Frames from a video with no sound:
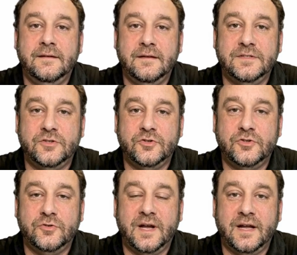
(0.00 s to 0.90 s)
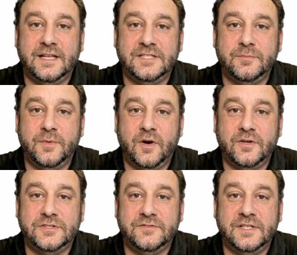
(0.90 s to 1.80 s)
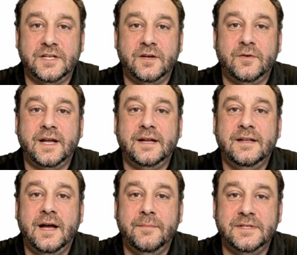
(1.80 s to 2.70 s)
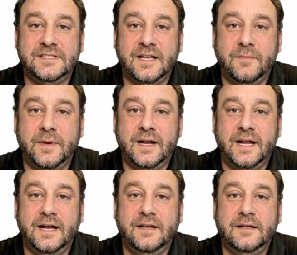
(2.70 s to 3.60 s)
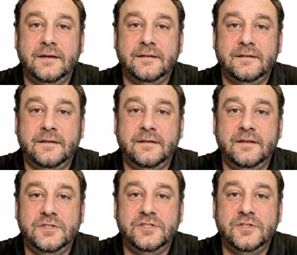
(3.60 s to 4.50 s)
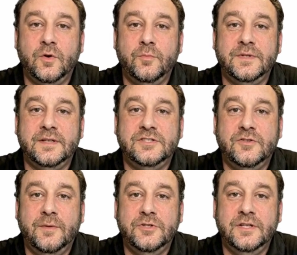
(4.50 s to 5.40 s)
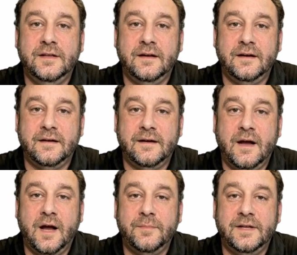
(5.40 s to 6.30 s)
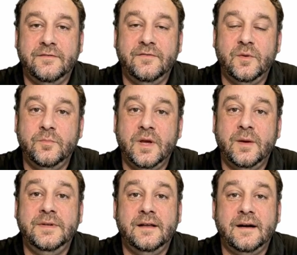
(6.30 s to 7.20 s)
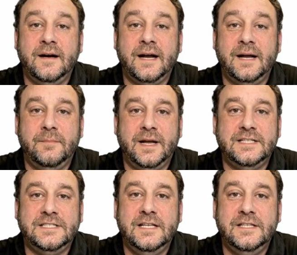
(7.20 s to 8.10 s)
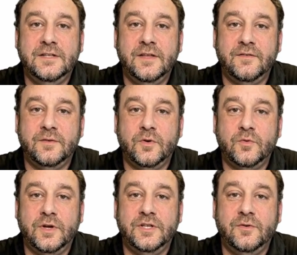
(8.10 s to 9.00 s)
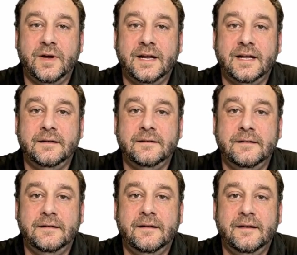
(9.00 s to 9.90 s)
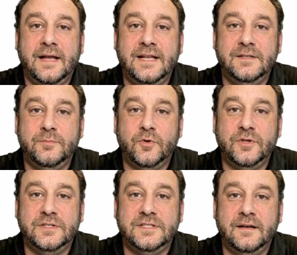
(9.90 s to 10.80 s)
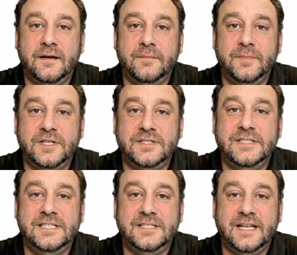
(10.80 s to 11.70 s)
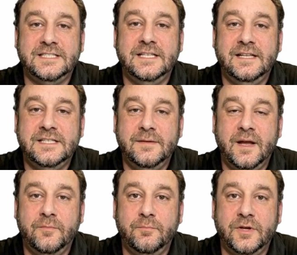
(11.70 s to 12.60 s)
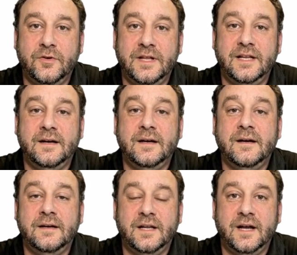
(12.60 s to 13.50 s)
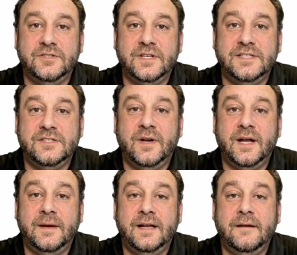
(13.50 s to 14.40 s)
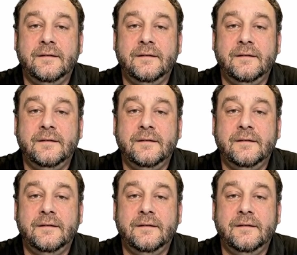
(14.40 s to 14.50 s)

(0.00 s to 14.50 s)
so you do not need to pause the video and type this out by hand. Just open the description, copy the full prompt, and paste it into Lovable when you're ready. That's important because this lesson is about building, not transcribing.